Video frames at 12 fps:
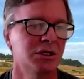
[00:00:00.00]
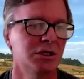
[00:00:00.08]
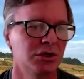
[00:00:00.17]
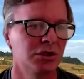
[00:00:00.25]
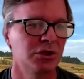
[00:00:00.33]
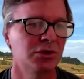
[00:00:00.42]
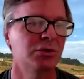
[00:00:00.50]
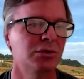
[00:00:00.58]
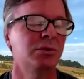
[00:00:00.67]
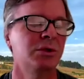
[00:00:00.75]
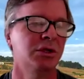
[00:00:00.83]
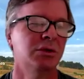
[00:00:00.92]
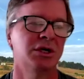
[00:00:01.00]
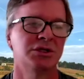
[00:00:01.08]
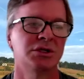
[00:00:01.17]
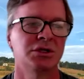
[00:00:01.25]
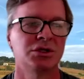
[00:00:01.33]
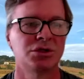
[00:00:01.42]
do you, either
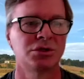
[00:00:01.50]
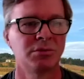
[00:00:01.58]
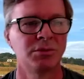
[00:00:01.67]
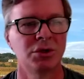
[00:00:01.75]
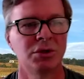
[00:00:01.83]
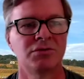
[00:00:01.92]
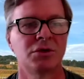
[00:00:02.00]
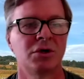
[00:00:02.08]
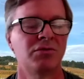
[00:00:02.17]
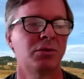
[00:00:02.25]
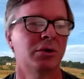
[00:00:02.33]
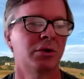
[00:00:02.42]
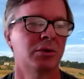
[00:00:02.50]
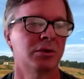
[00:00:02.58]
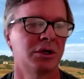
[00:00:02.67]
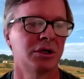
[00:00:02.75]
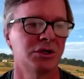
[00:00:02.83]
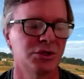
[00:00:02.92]
as a distributor of software or
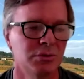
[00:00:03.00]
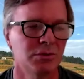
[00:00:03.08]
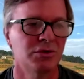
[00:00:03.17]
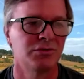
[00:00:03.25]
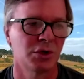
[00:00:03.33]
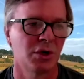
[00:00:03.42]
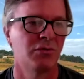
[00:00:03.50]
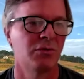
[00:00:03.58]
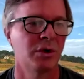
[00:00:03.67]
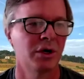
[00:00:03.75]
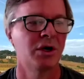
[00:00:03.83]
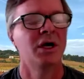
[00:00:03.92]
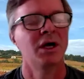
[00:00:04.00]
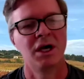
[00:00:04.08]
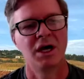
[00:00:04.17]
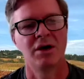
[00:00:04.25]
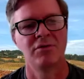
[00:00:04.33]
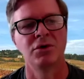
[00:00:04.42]
a consumer of software,
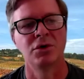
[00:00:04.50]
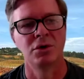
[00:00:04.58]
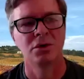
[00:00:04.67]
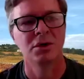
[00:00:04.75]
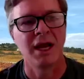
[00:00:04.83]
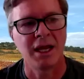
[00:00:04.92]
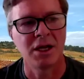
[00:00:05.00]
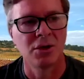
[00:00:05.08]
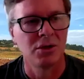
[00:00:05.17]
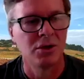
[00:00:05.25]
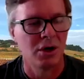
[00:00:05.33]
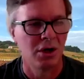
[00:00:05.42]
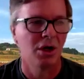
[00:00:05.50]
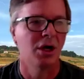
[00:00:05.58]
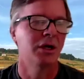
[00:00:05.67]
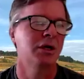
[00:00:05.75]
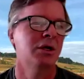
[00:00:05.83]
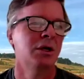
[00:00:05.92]
have a good handle
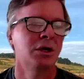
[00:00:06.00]
on